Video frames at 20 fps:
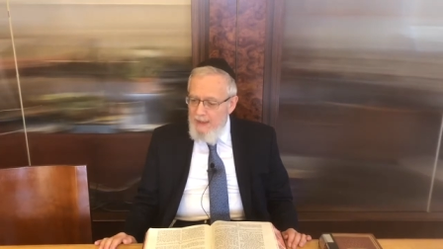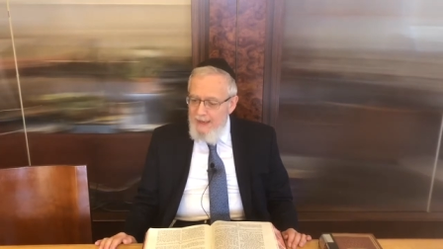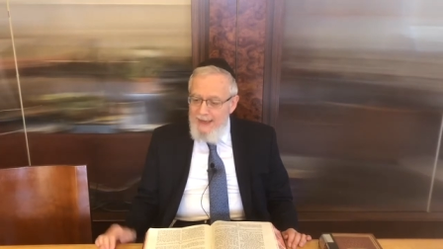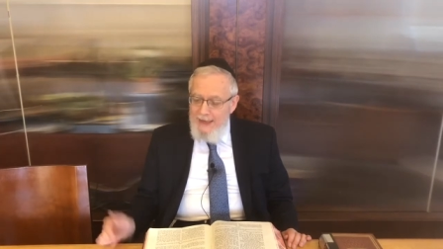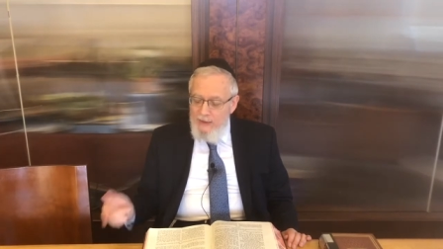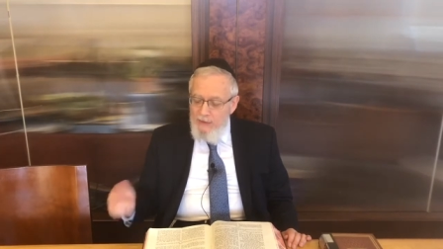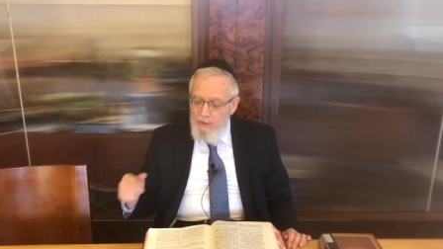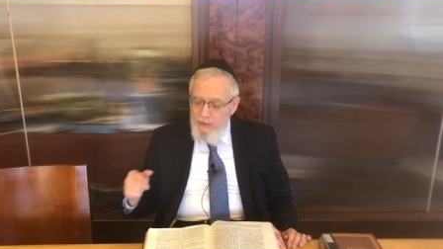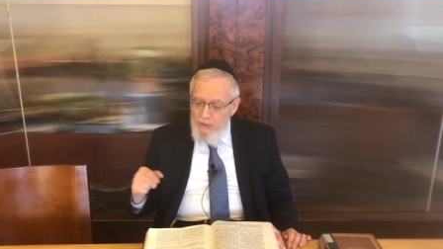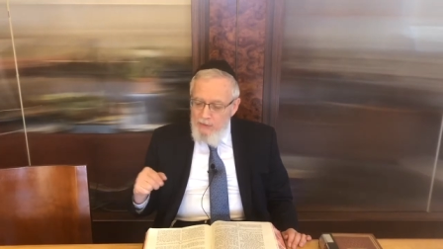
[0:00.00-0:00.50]

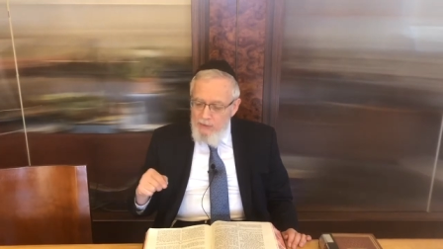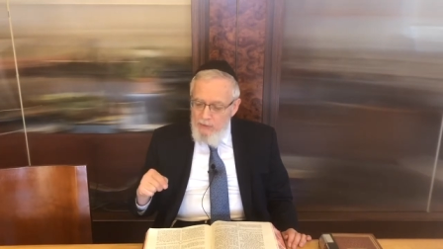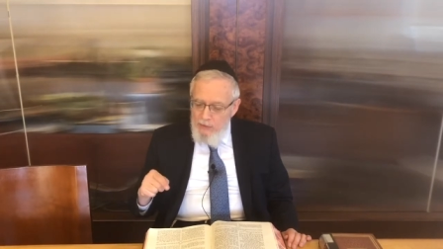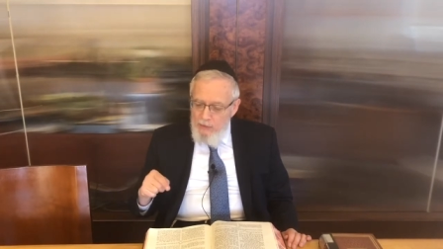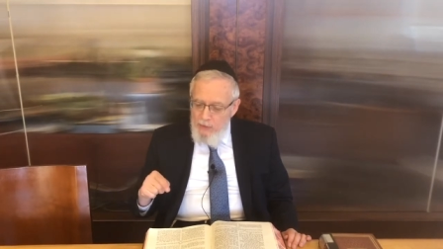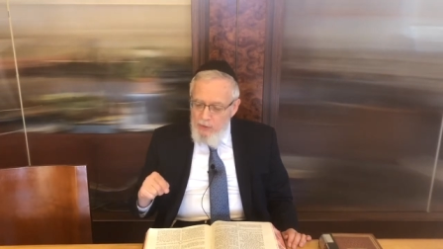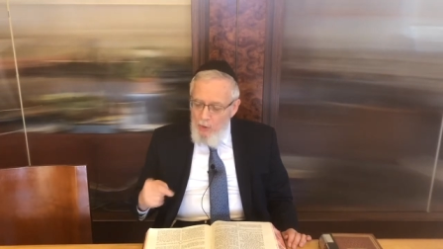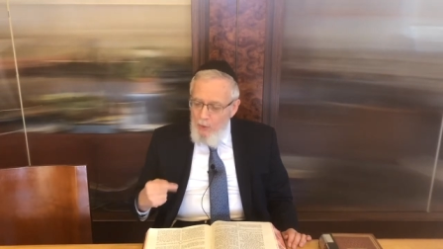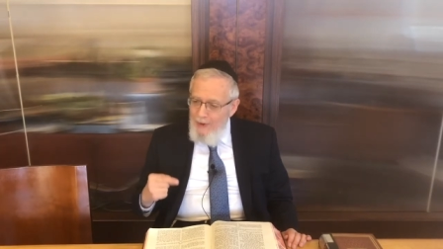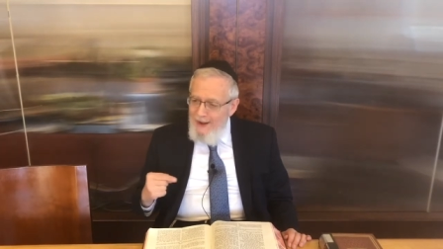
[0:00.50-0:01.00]
and
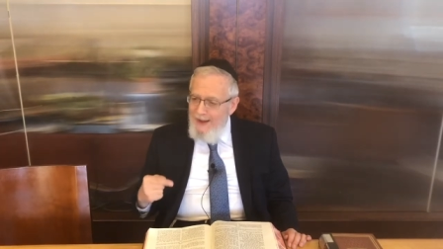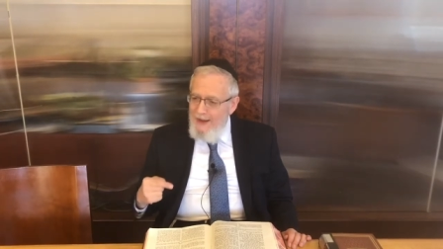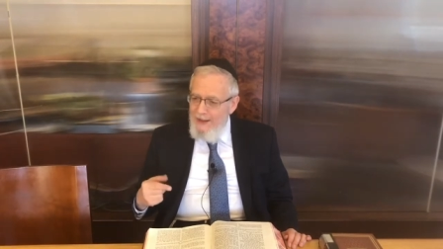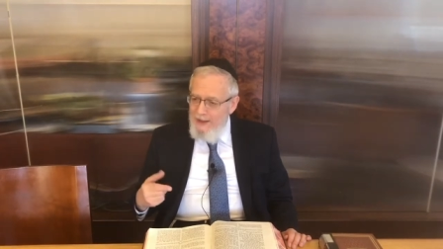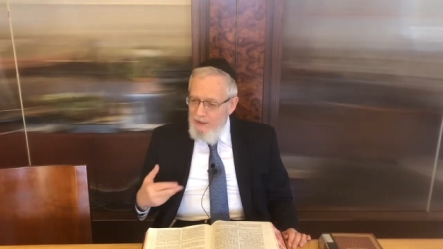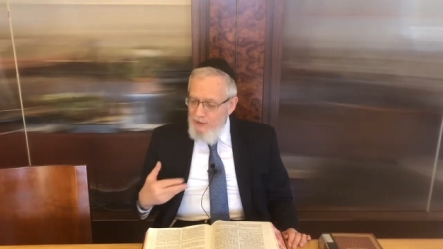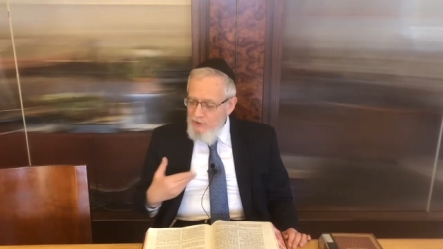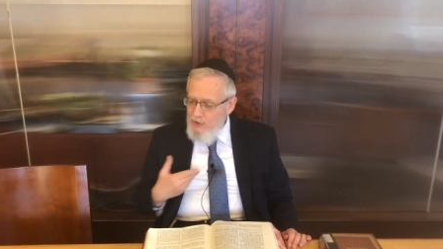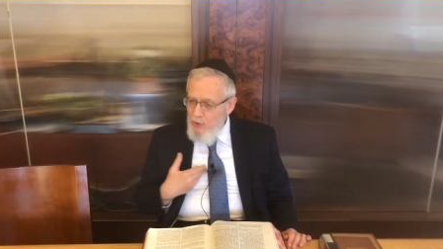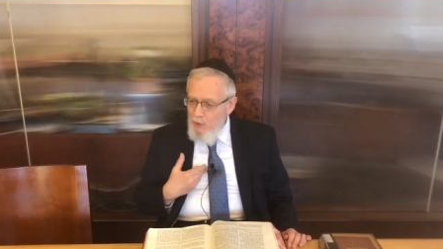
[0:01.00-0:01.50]
Noach
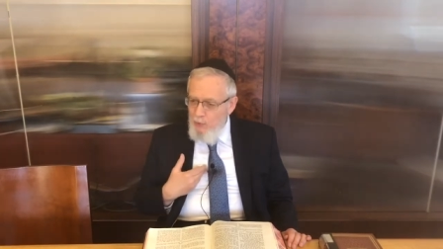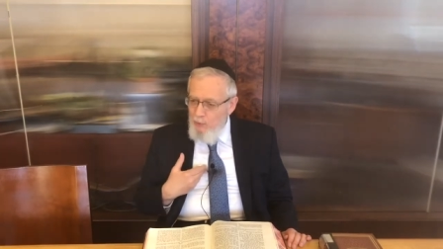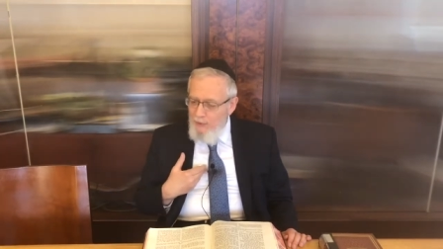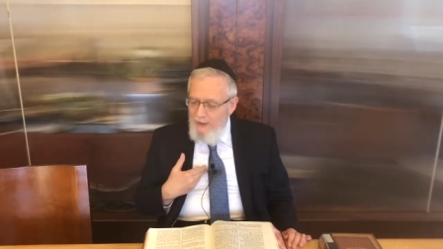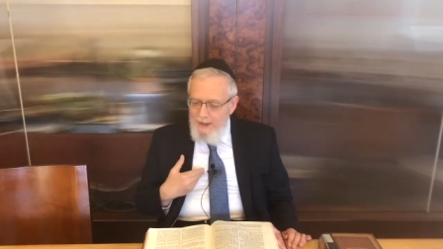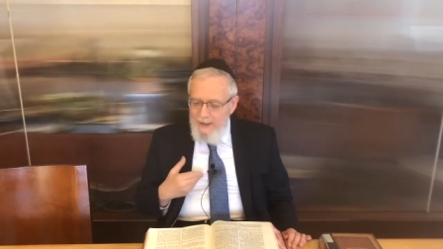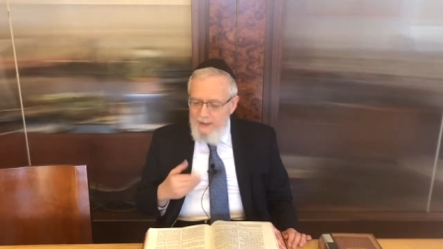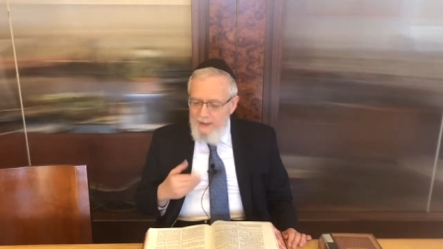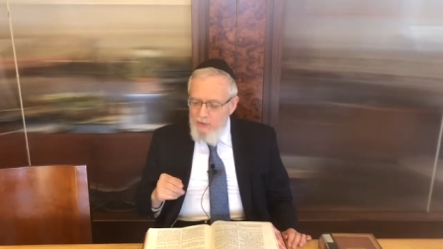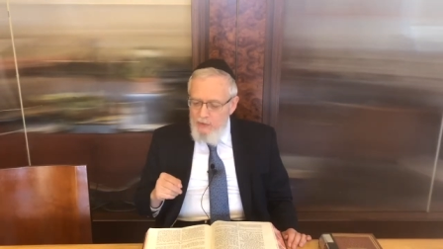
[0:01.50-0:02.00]
in his own
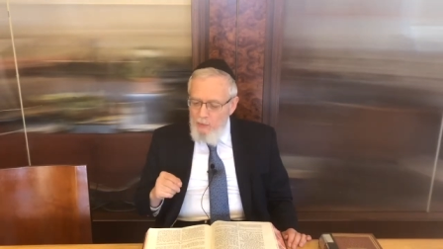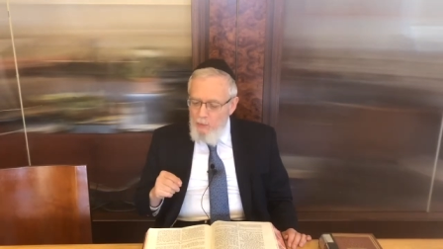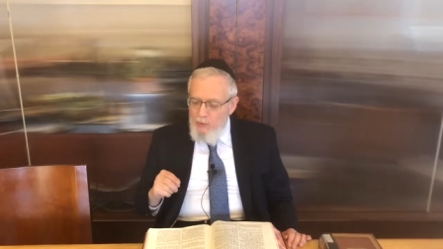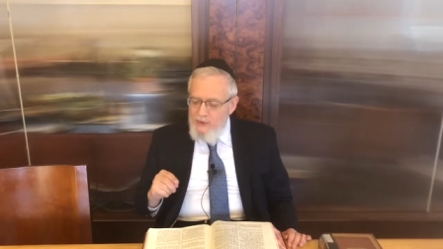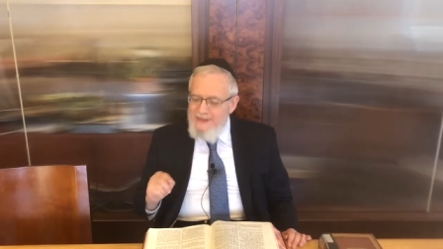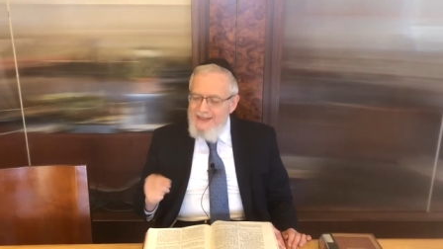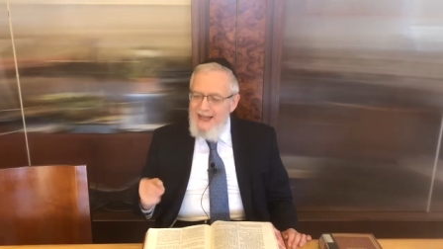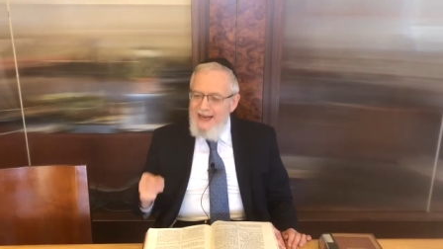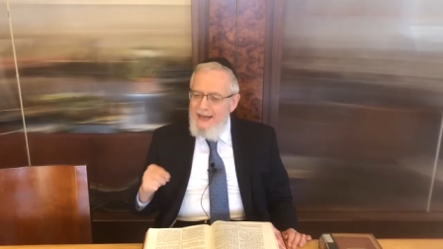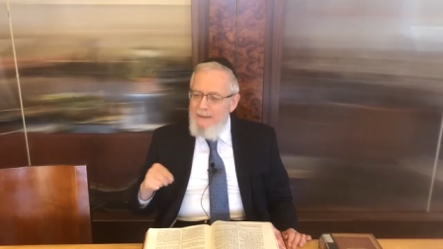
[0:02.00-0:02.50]
right
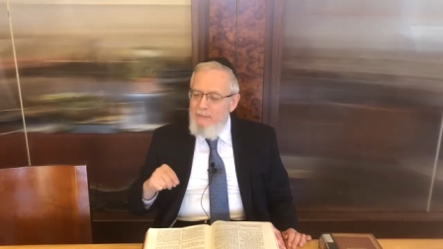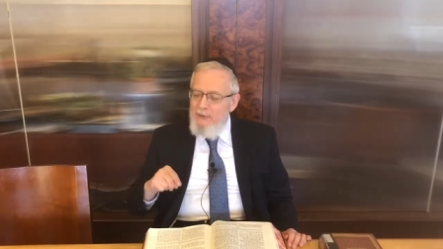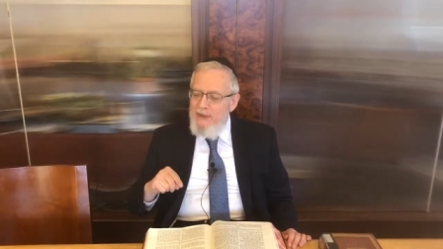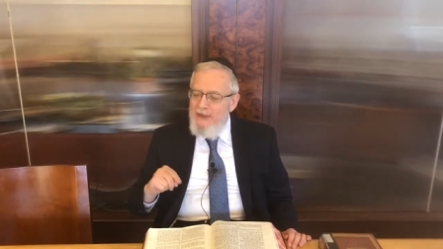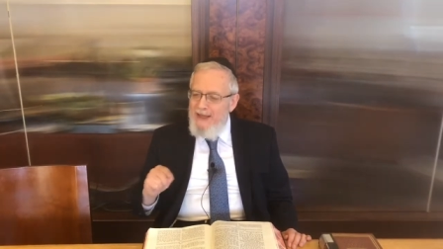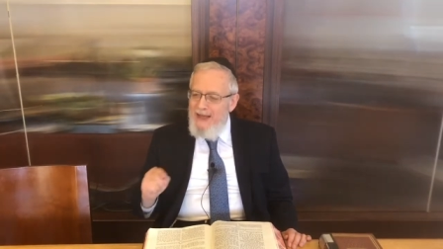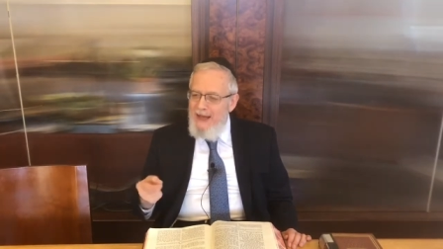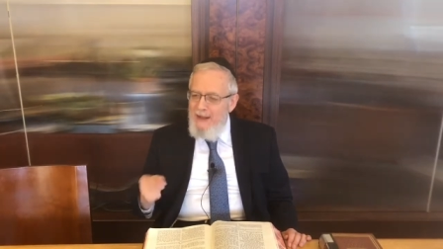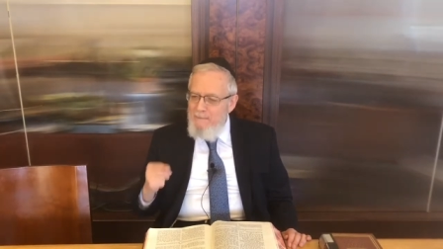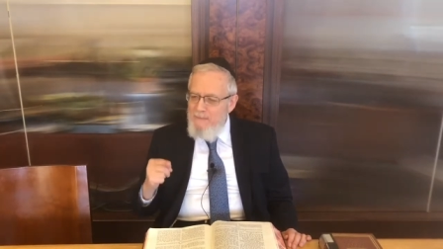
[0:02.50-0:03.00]
was not able
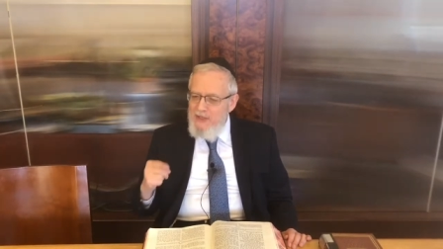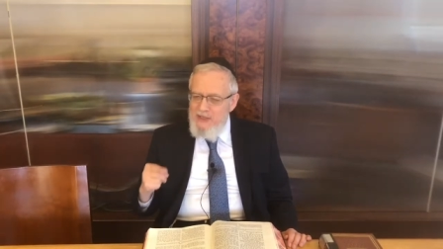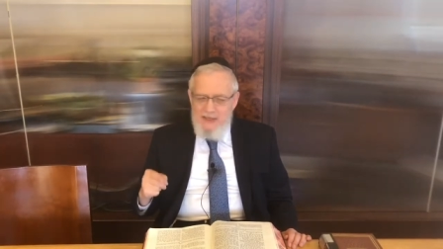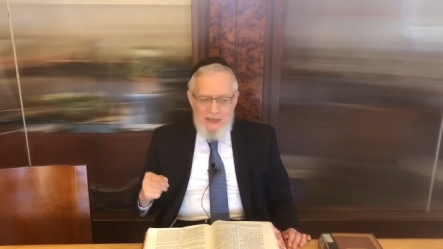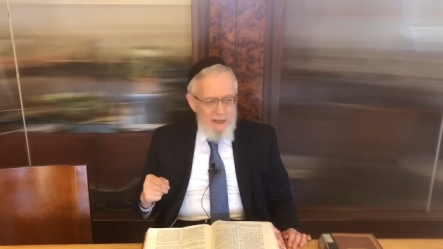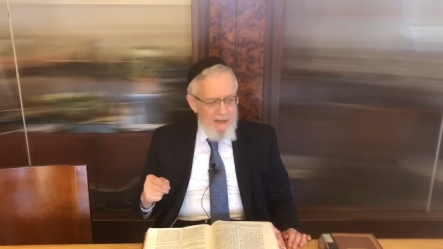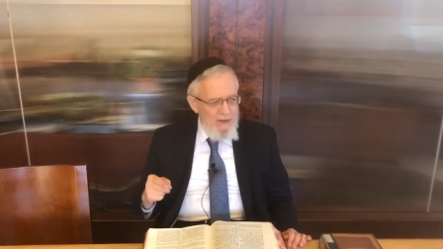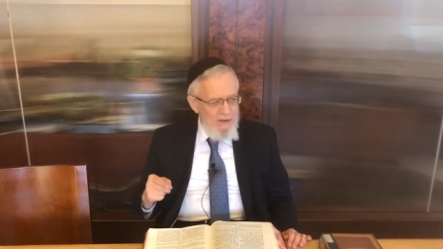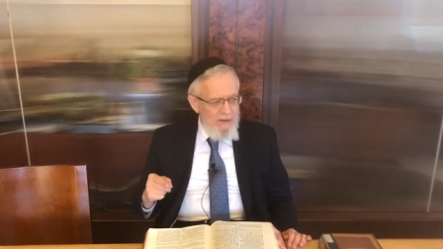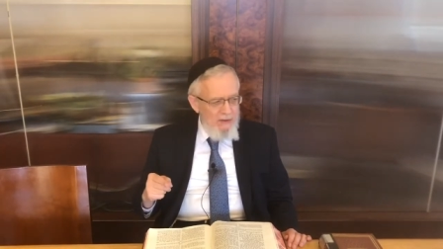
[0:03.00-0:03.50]
to
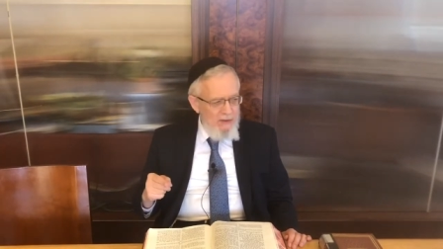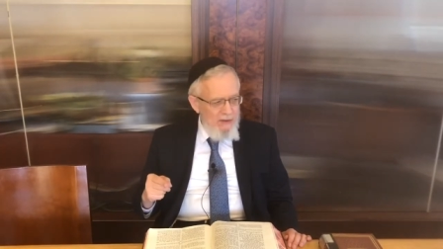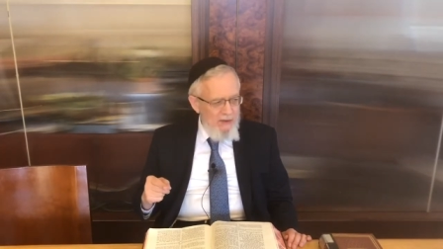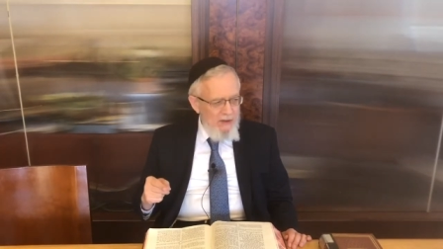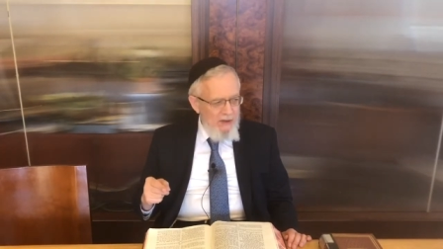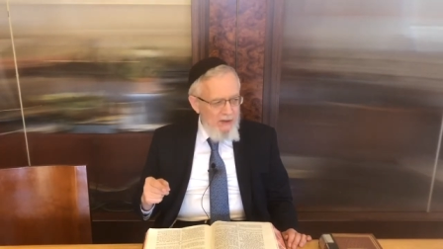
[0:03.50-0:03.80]
compensate